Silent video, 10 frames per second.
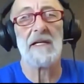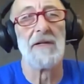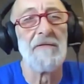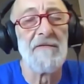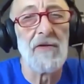
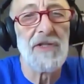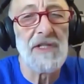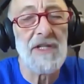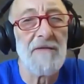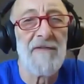
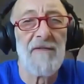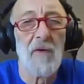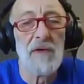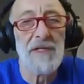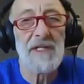convergence of
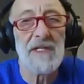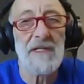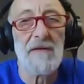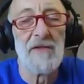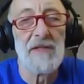forces
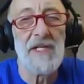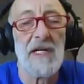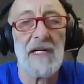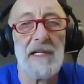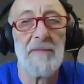over
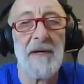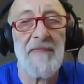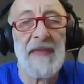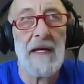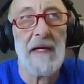time.
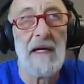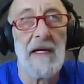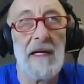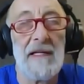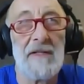
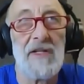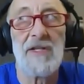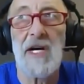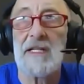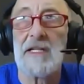And in
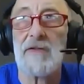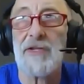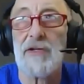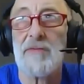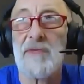technical
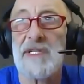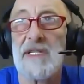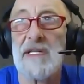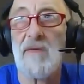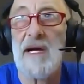terms,
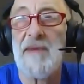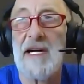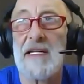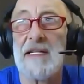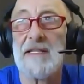way
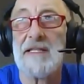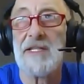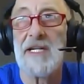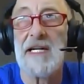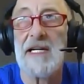back in the
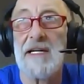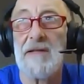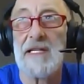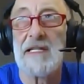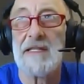day,
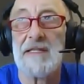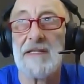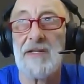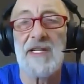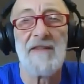like in the
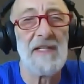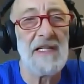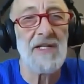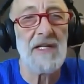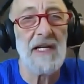
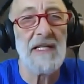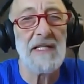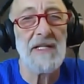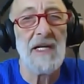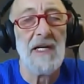70s and
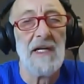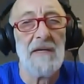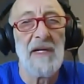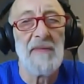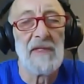80s,
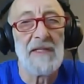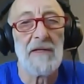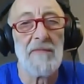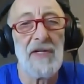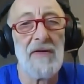people in
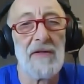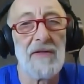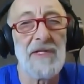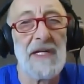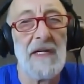
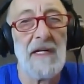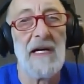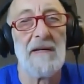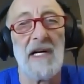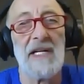computers,
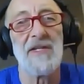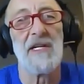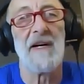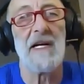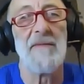and
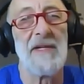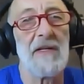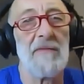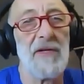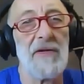myself, I came into
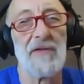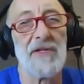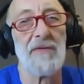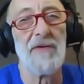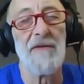computers
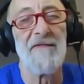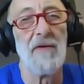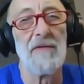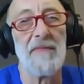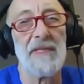through the
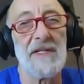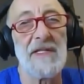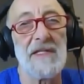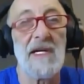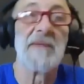phone
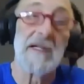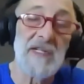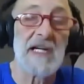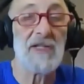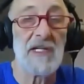business. I mean, I
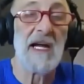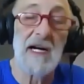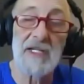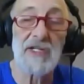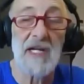actually
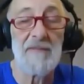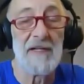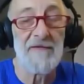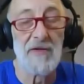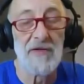had
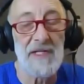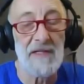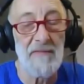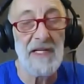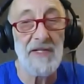my first
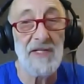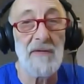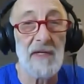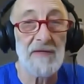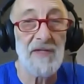PC
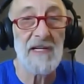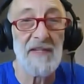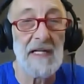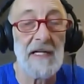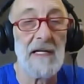when I was
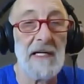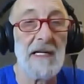79,